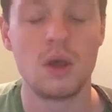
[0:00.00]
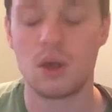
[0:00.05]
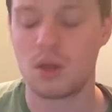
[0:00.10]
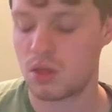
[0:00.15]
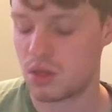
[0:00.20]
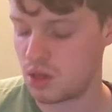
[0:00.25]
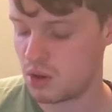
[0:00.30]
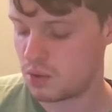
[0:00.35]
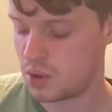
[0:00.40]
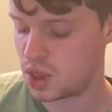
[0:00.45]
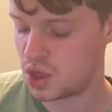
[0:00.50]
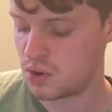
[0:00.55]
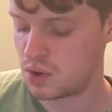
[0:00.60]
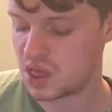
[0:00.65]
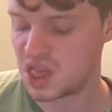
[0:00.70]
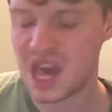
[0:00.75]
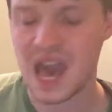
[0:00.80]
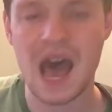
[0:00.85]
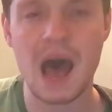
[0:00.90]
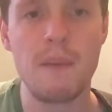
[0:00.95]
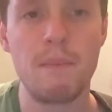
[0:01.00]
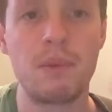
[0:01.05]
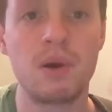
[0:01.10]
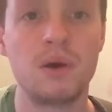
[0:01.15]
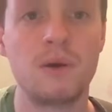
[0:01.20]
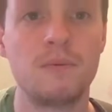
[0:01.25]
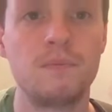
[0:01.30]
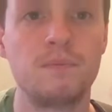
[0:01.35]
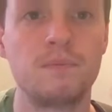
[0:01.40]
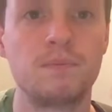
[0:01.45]
so we do a
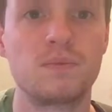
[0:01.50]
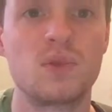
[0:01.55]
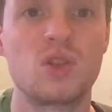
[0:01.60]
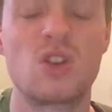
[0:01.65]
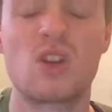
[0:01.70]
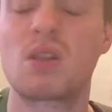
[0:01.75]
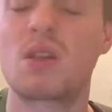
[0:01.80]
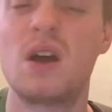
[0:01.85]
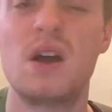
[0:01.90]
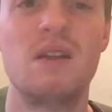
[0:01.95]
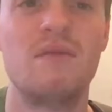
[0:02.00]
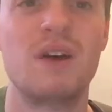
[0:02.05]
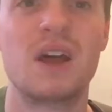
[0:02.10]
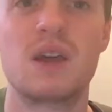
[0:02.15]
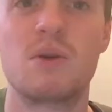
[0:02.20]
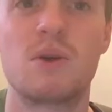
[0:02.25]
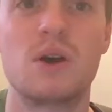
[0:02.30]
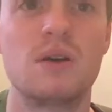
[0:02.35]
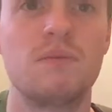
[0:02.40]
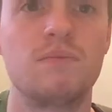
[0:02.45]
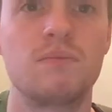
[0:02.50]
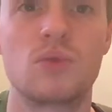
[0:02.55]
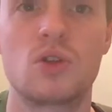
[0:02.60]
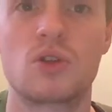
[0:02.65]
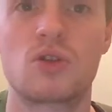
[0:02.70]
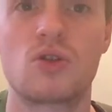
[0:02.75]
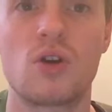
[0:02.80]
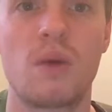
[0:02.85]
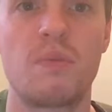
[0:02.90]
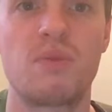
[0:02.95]
tap, just kind of anywhere,
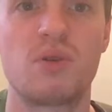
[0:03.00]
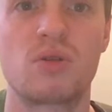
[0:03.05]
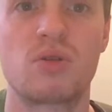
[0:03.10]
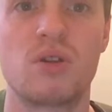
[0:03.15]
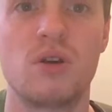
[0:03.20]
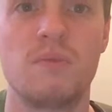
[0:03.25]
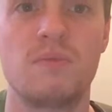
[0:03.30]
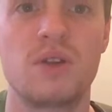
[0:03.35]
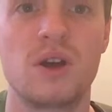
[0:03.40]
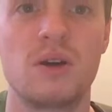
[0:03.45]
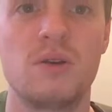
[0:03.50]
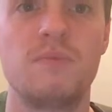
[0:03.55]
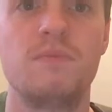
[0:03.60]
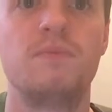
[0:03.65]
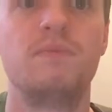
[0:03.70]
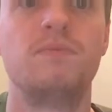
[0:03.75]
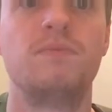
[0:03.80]
just drop your thumb down.